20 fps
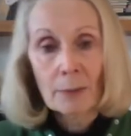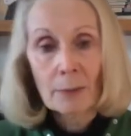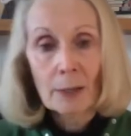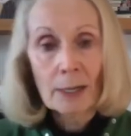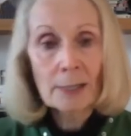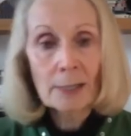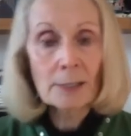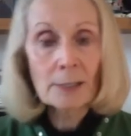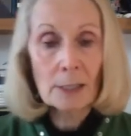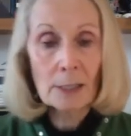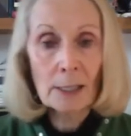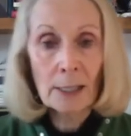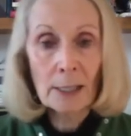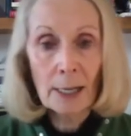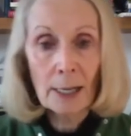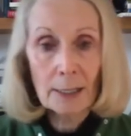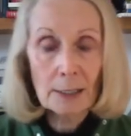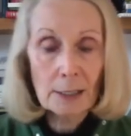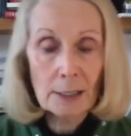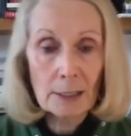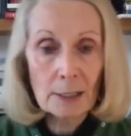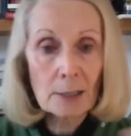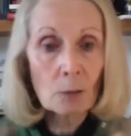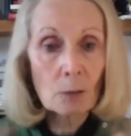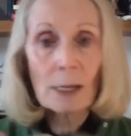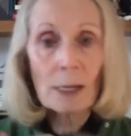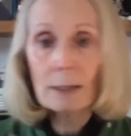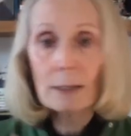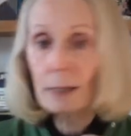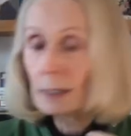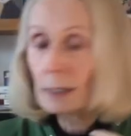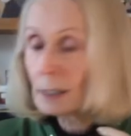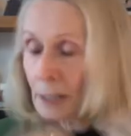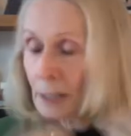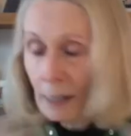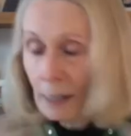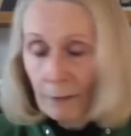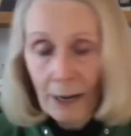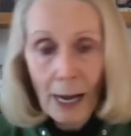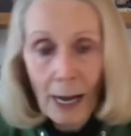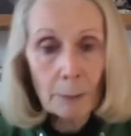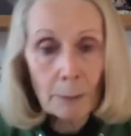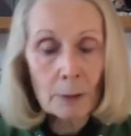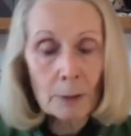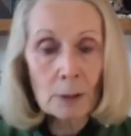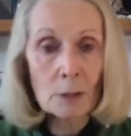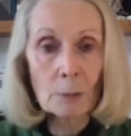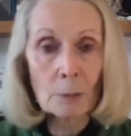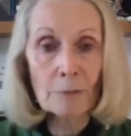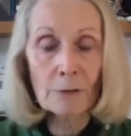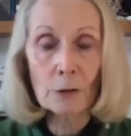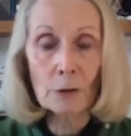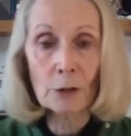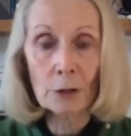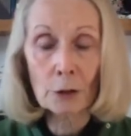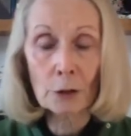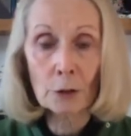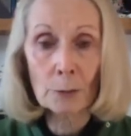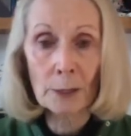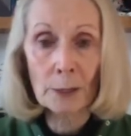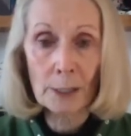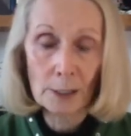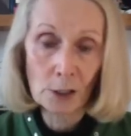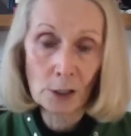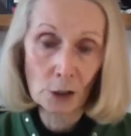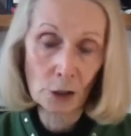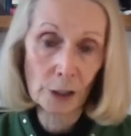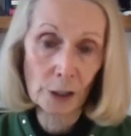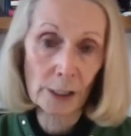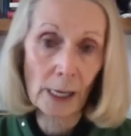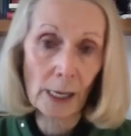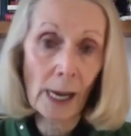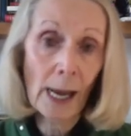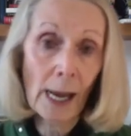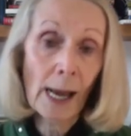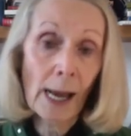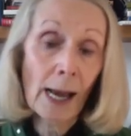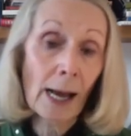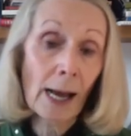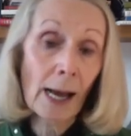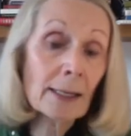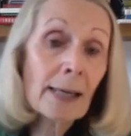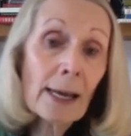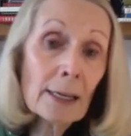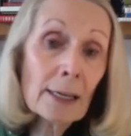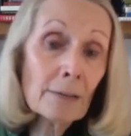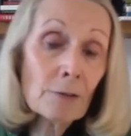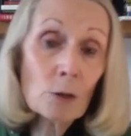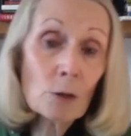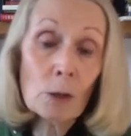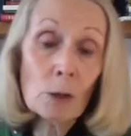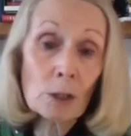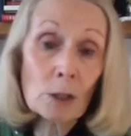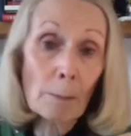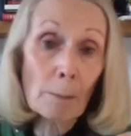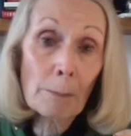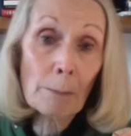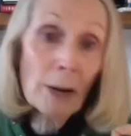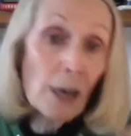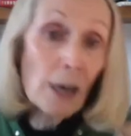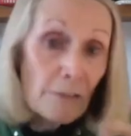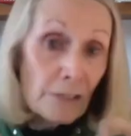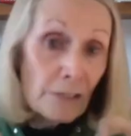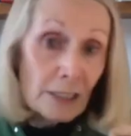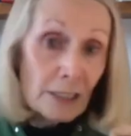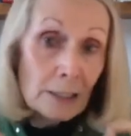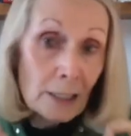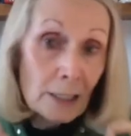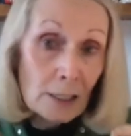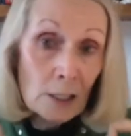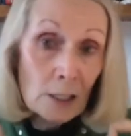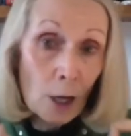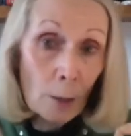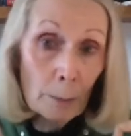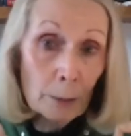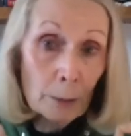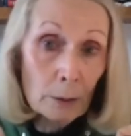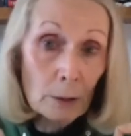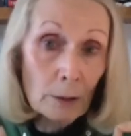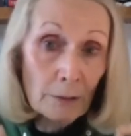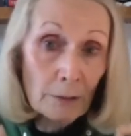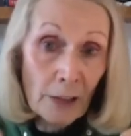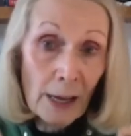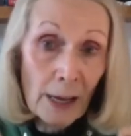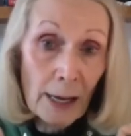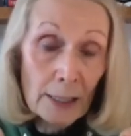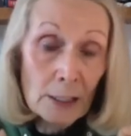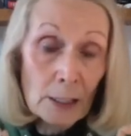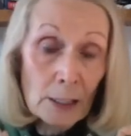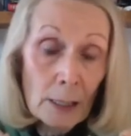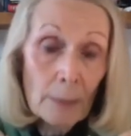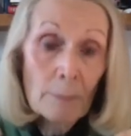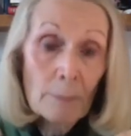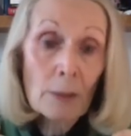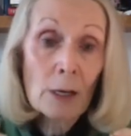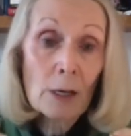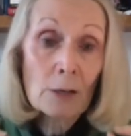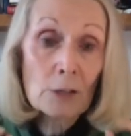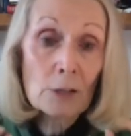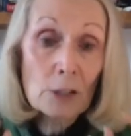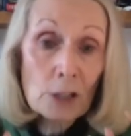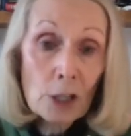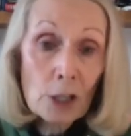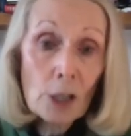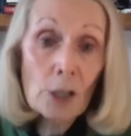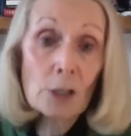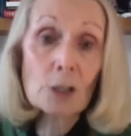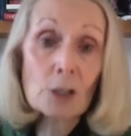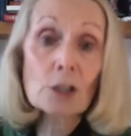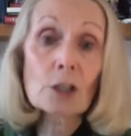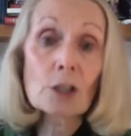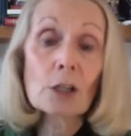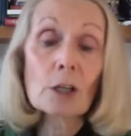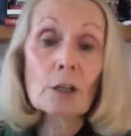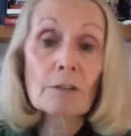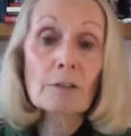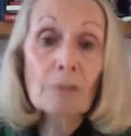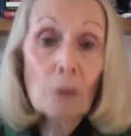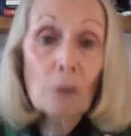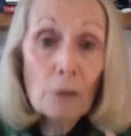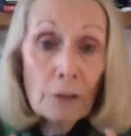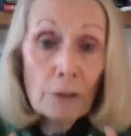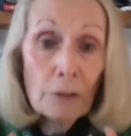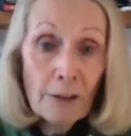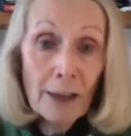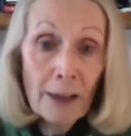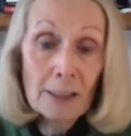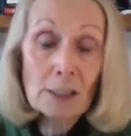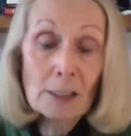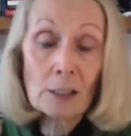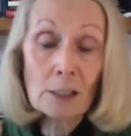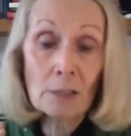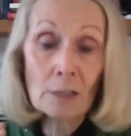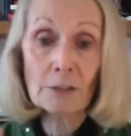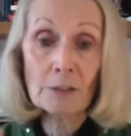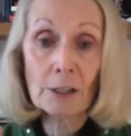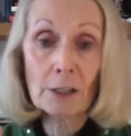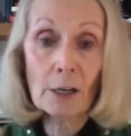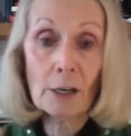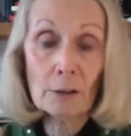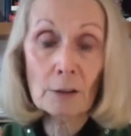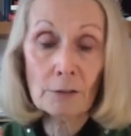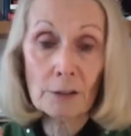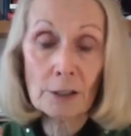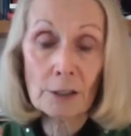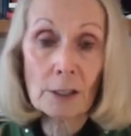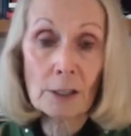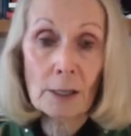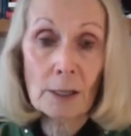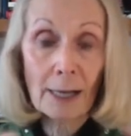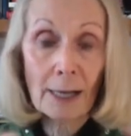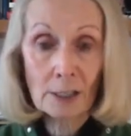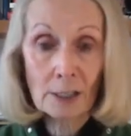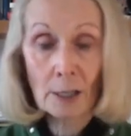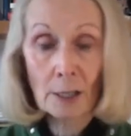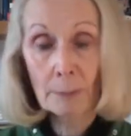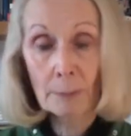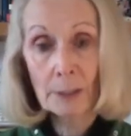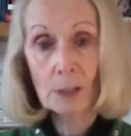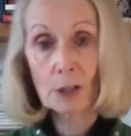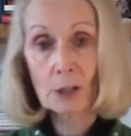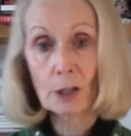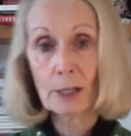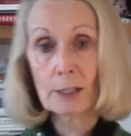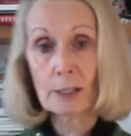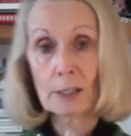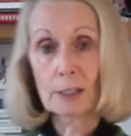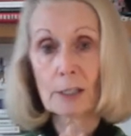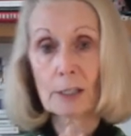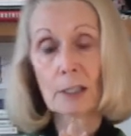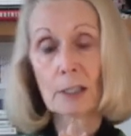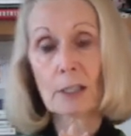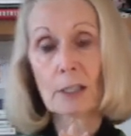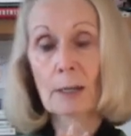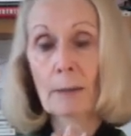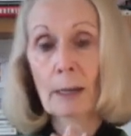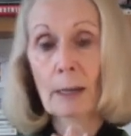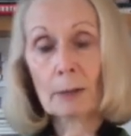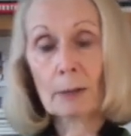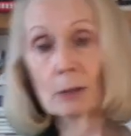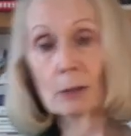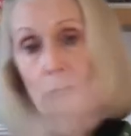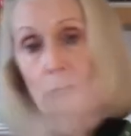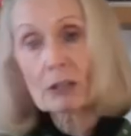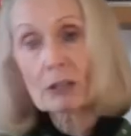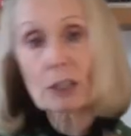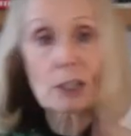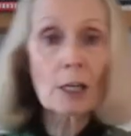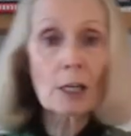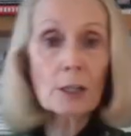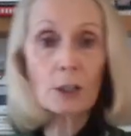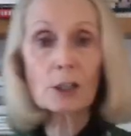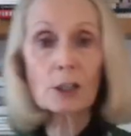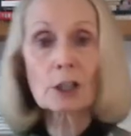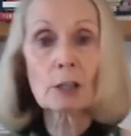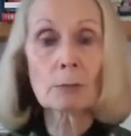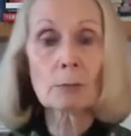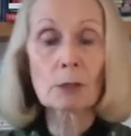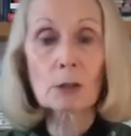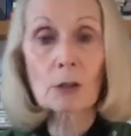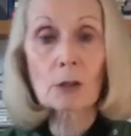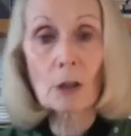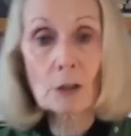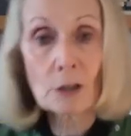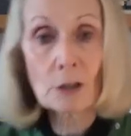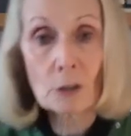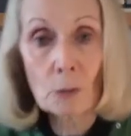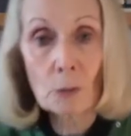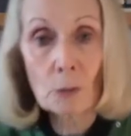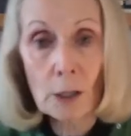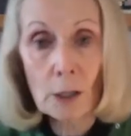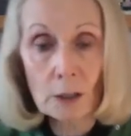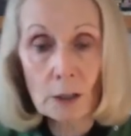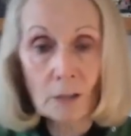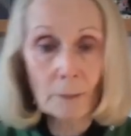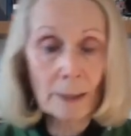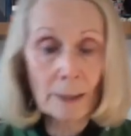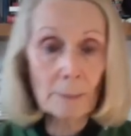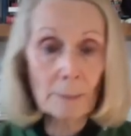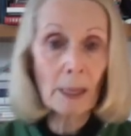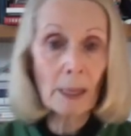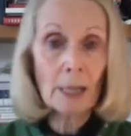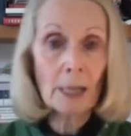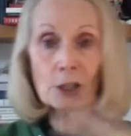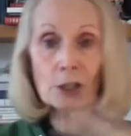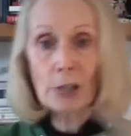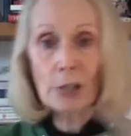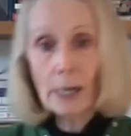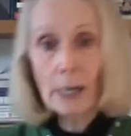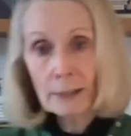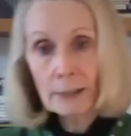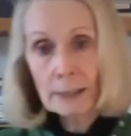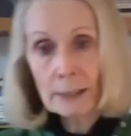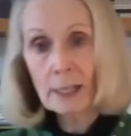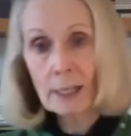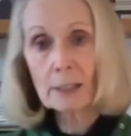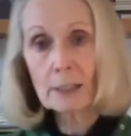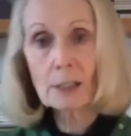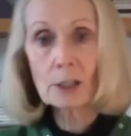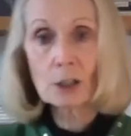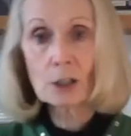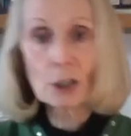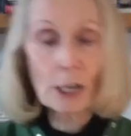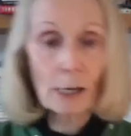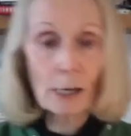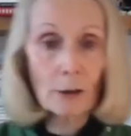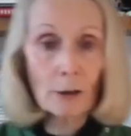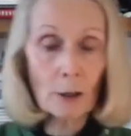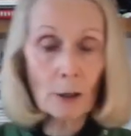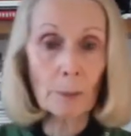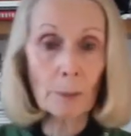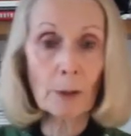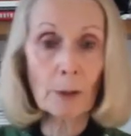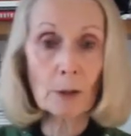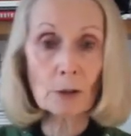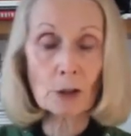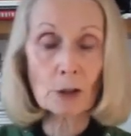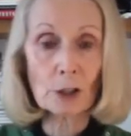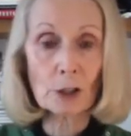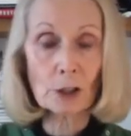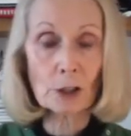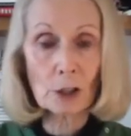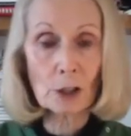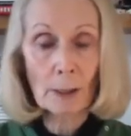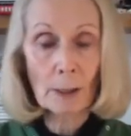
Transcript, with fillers: interconnected in a way that has never happened before in human history. And again, if you want a perfect example of that, the search for the vaccine for COVID has demonstrated it because research teams across the world have been sharing data, sharing approaches,